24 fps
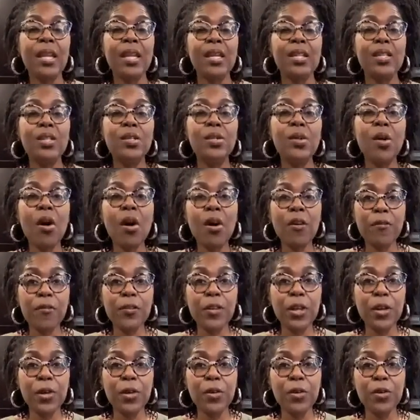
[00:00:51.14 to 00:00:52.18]
to
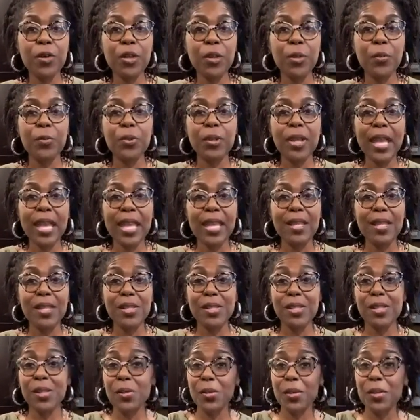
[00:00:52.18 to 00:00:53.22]
offload your plate,
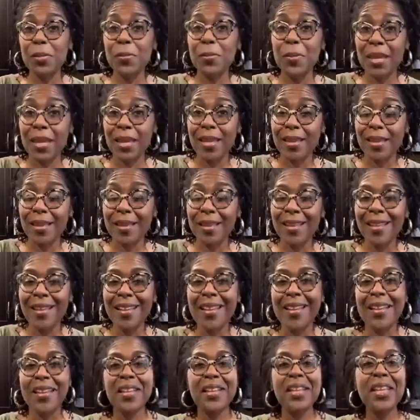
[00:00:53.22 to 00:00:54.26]
so to speak,
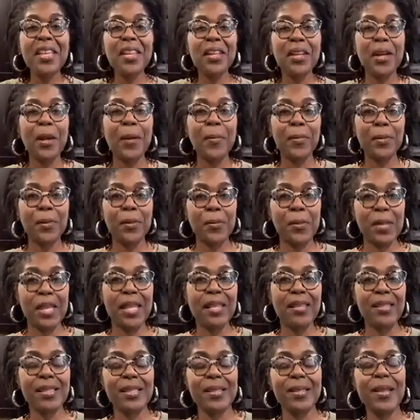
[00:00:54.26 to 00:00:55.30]
in a couple of
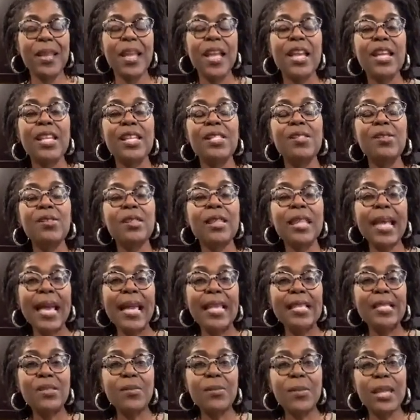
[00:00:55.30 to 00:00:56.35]
weeks. So
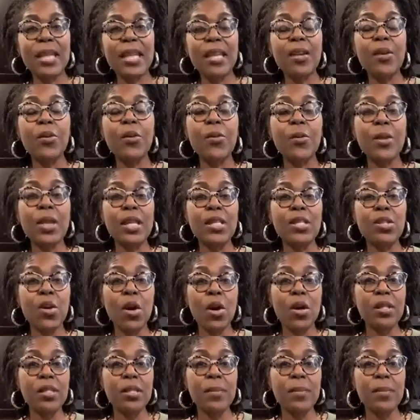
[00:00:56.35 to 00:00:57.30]
last week we talked